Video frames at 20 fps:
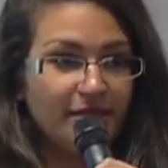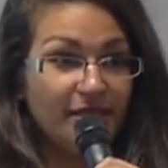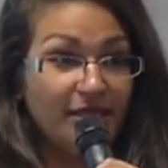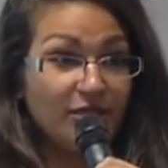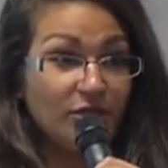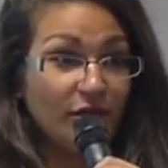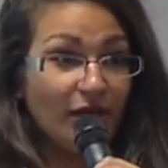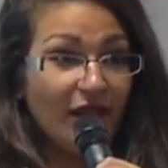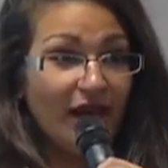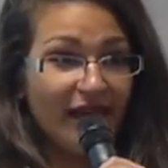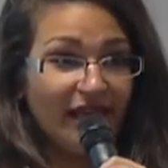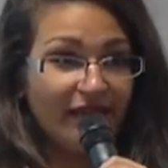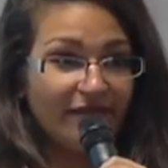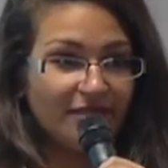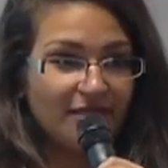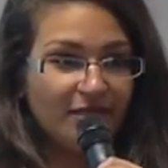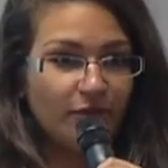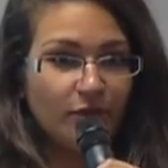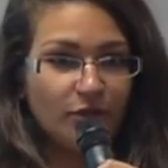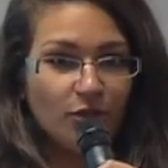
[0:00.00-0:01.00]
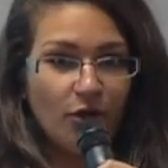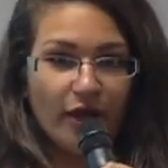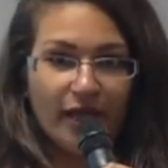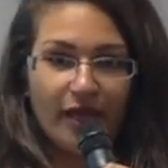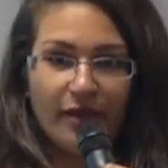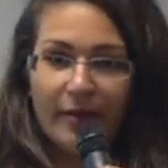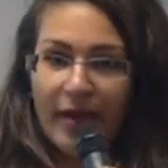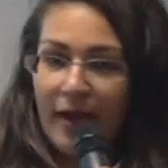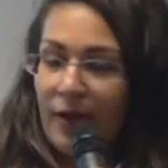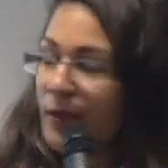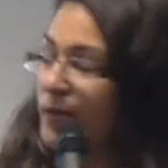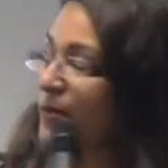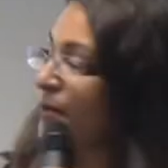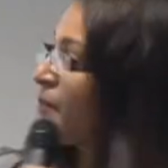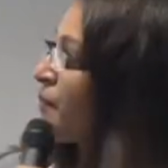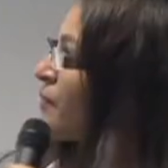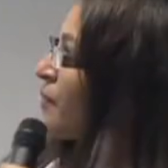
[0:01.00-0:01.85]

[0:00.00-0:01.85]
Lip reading: these are lives that we're talking about.